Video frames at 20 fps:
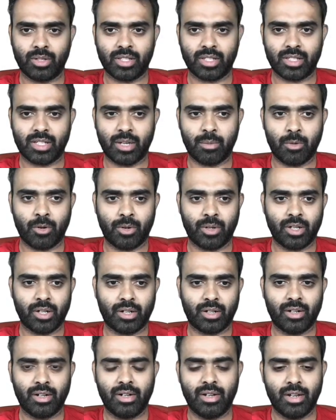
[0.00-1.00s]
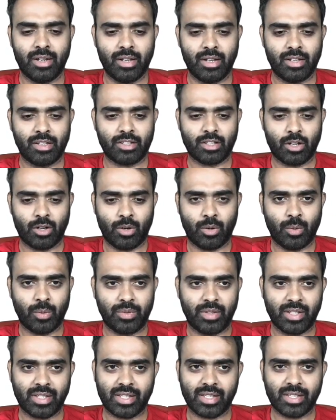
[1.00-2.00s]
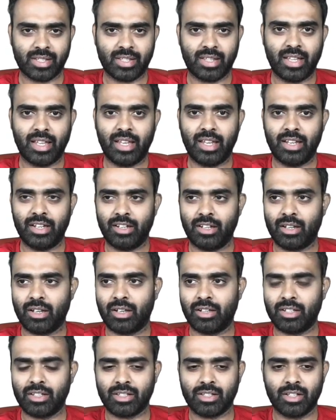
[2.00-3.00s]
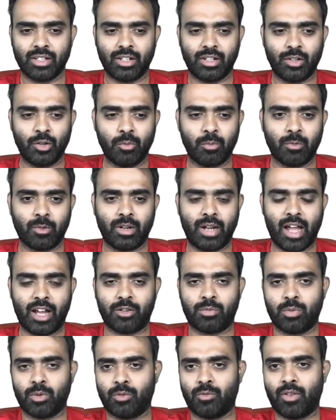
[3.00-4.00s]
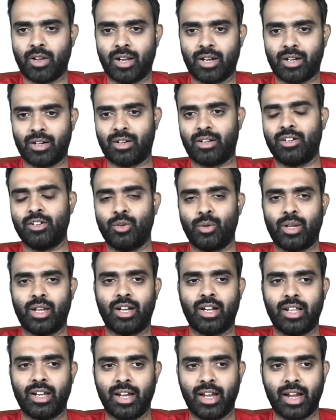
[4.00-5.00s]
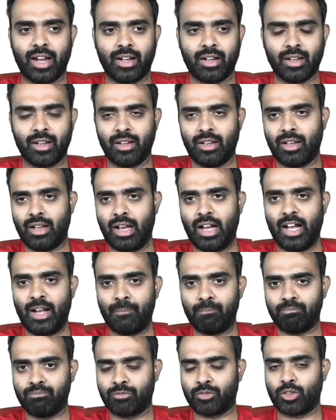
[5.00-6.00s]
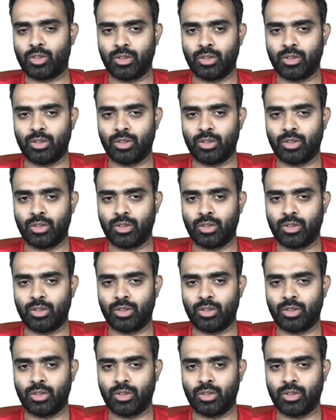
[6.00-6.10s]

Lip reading: this demo here. So this is the new dashboard where you can create the